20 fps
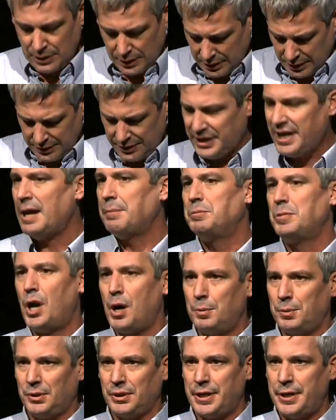in the
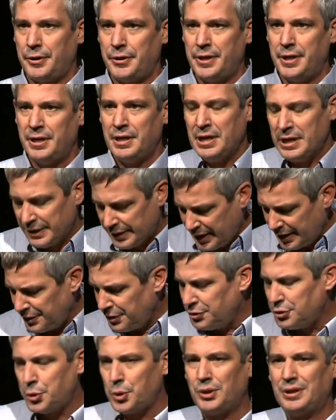abdominal area, can you
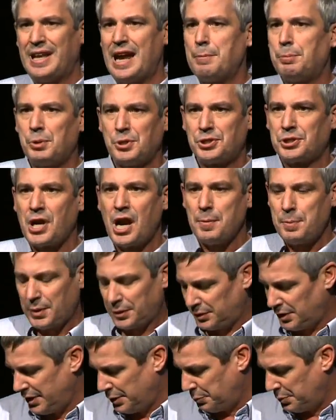do it
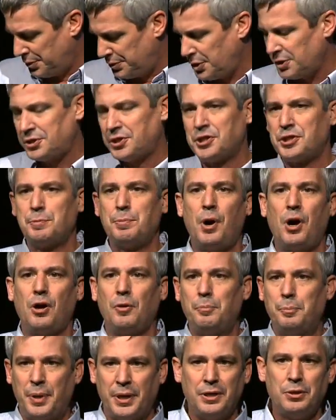laparoscopically with just a small
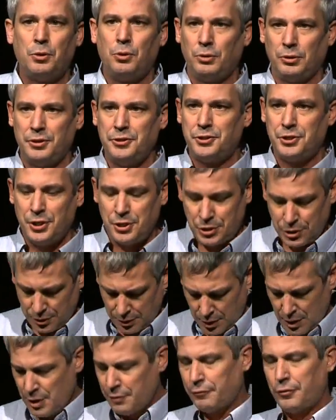pinhole incision
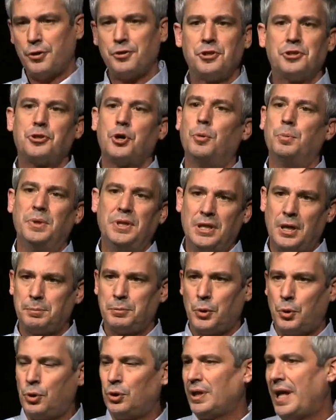versus opening up the
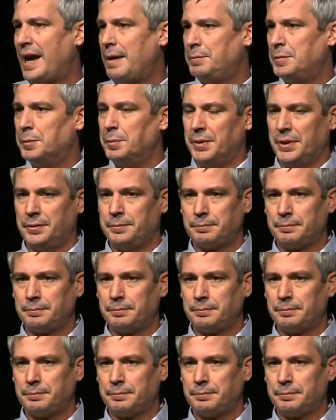whole abdomen?